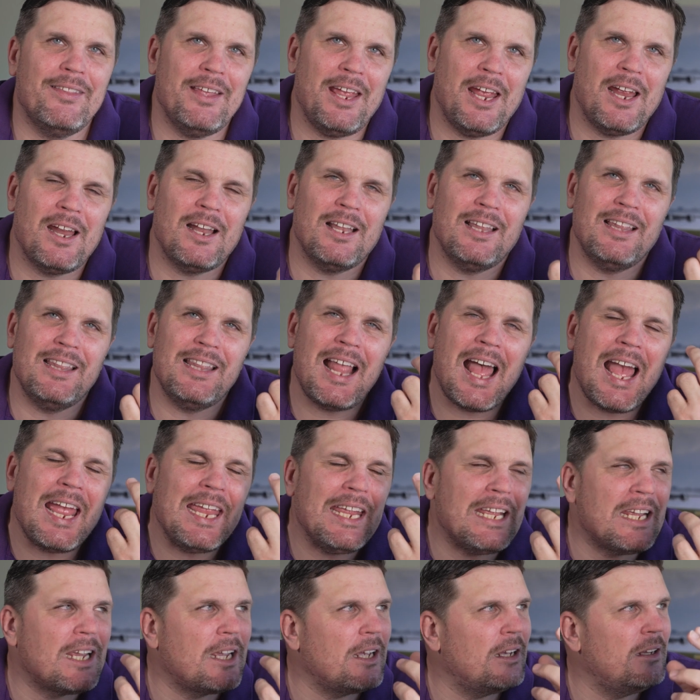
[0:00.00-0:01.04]
there
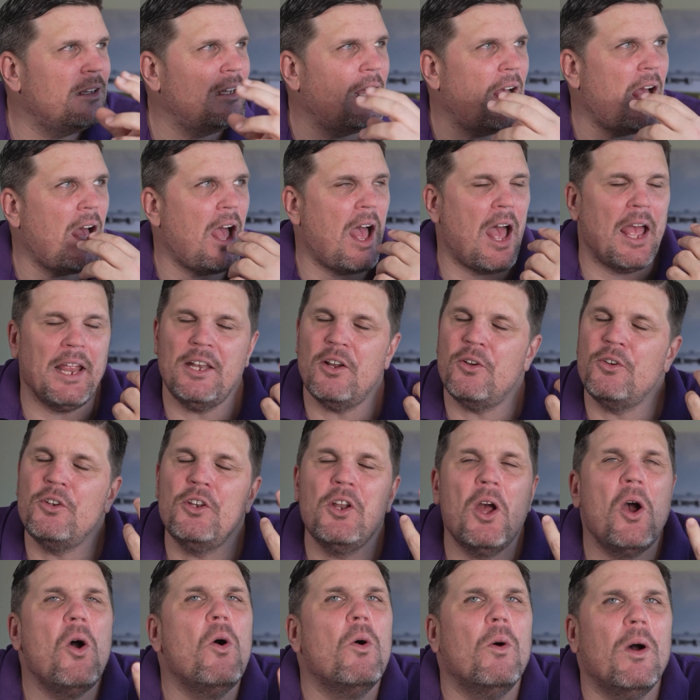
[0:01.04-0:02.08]
like, I don't
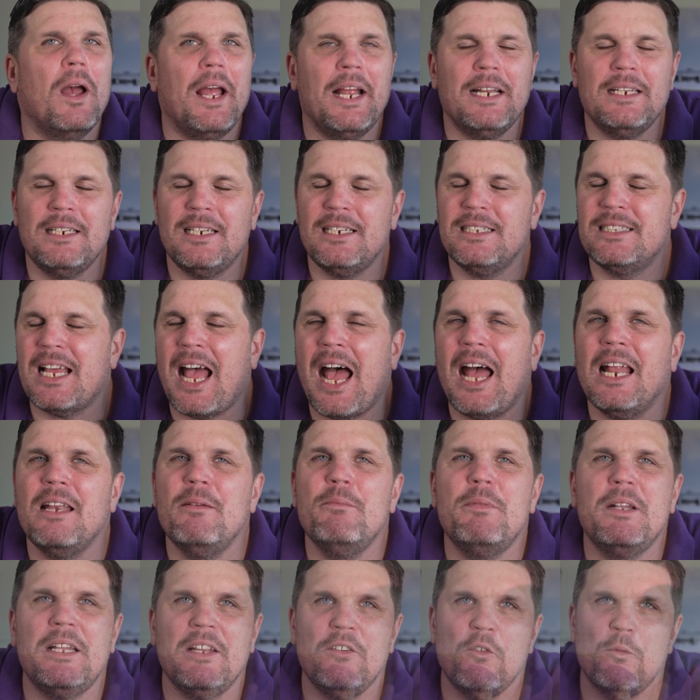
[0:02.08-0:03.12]
know, and it's
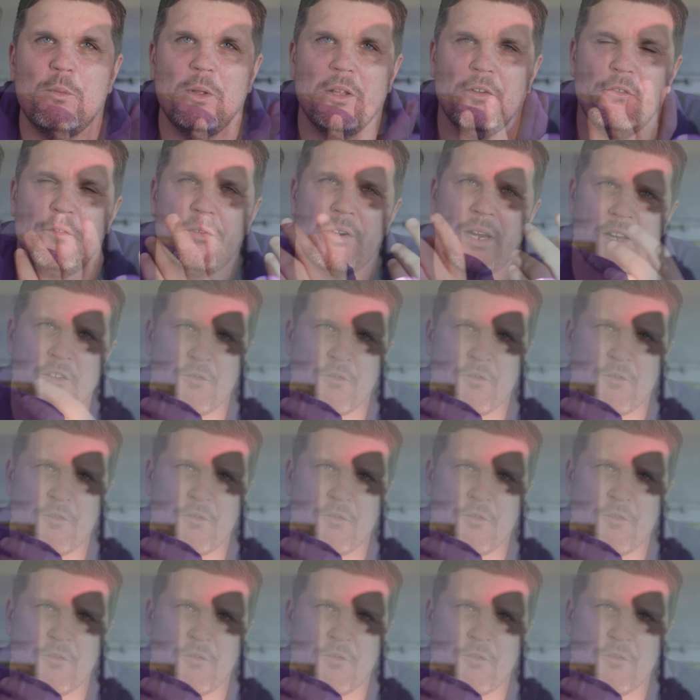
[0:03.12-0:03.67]
unbelievable. A friend